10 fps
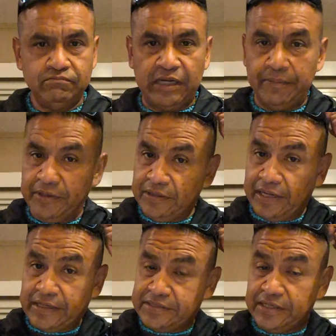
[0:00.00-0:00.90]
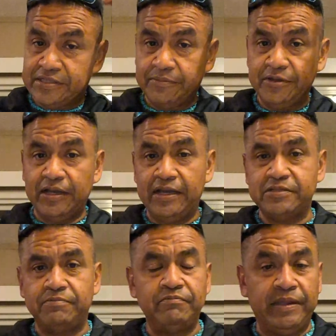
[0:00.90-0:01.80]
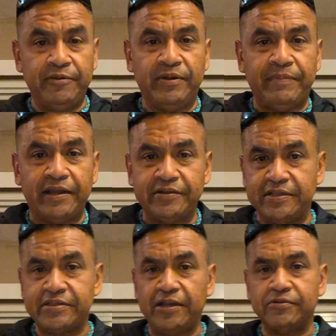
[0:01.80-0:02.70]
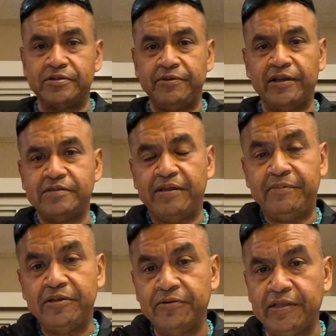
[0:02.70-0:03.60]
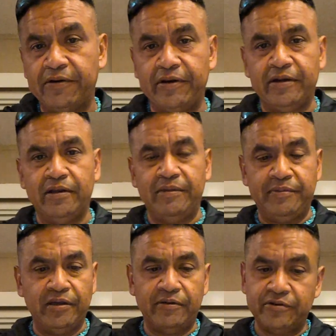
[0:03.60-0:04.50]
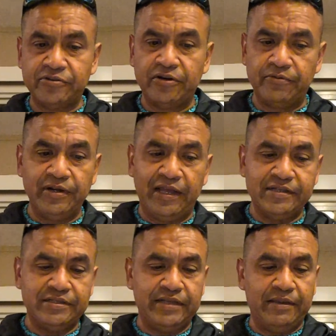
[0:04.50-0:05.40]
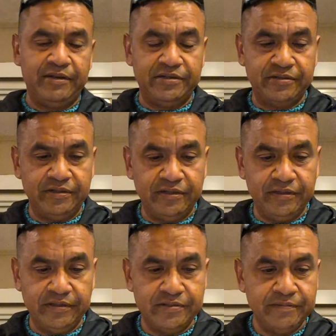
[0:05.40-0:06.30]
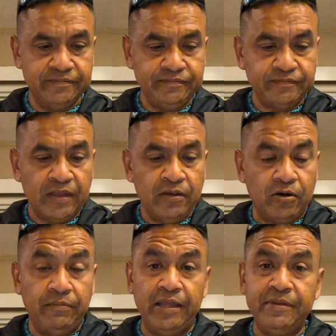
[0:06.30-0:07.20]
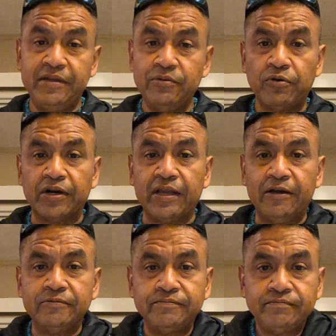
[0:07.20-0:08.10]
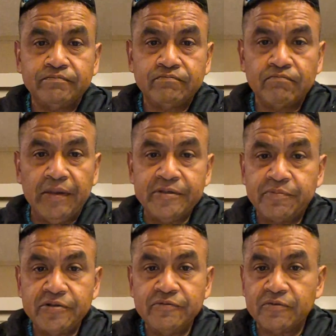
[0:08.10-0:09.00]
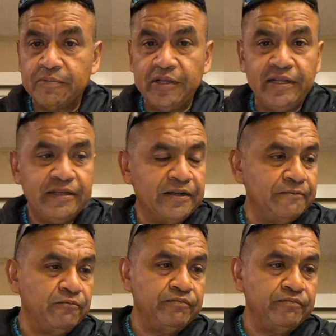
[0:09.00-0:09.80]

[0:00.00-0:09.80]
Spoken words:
I mean, like I said, some of you guys maybe went back into a cycle. Some of you guys may be doing that right now. Maybe y'all are starting to realize that, damn it, I should have done this. Or maybe it did work out. Maybe this person completely did